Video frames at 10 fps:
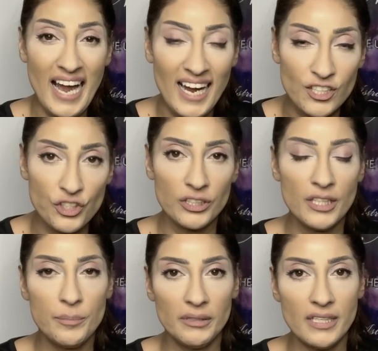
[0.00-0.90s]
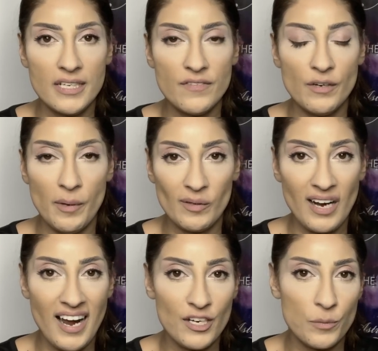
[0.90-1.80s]
actually believe about
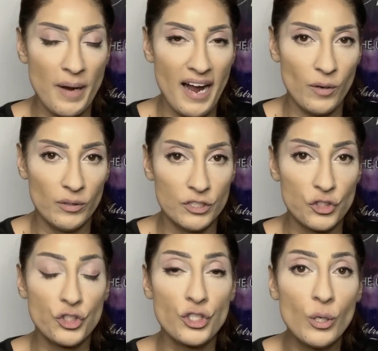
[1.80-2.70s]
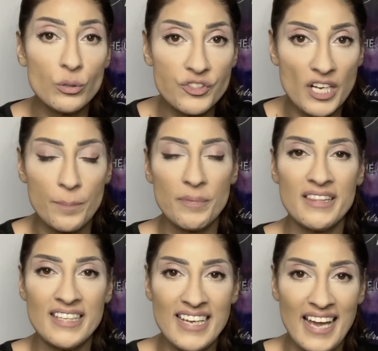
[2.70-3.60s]
higher power shows up
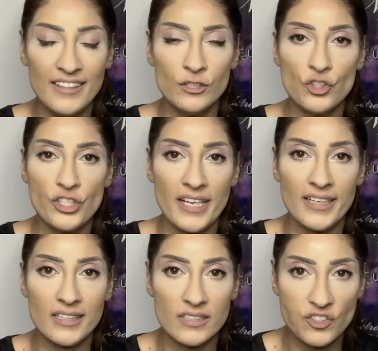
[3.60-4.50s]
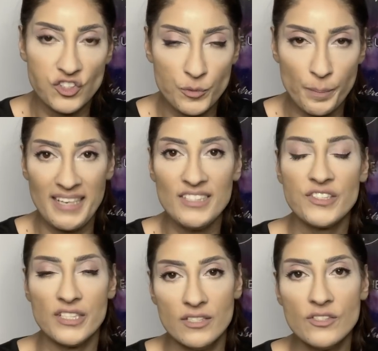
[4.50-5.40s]
in the energetic
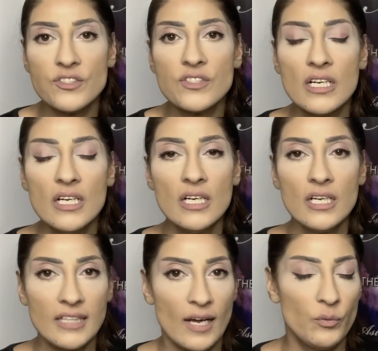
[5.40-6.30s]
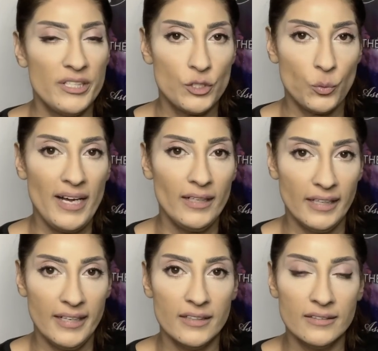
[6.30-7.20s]
spaces that we dwell
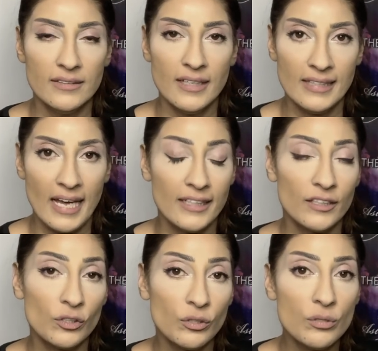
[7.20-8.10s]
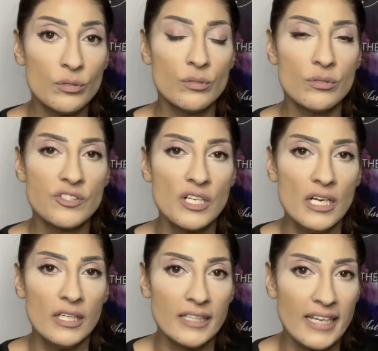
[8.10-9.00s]
in. And that includes
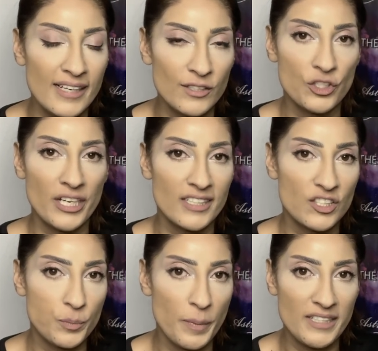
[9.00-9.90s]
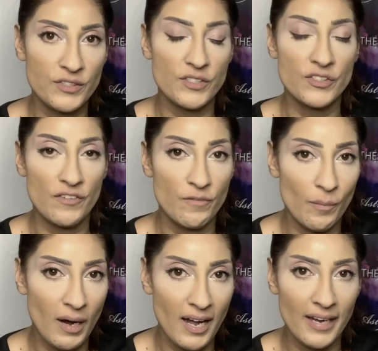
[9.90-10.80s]
the energetic spaces of
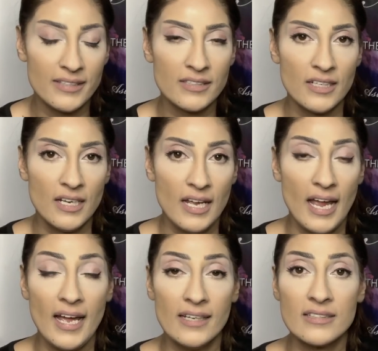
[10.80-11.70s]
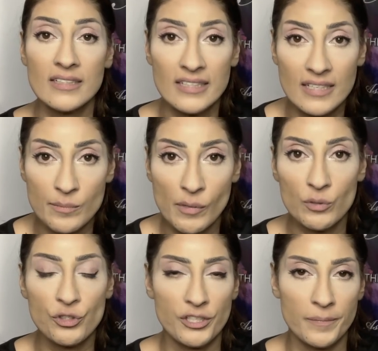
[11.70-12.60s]
mind and
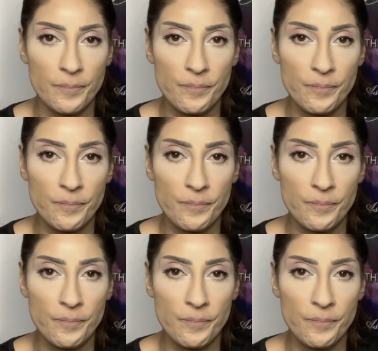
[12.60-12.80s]
emotion.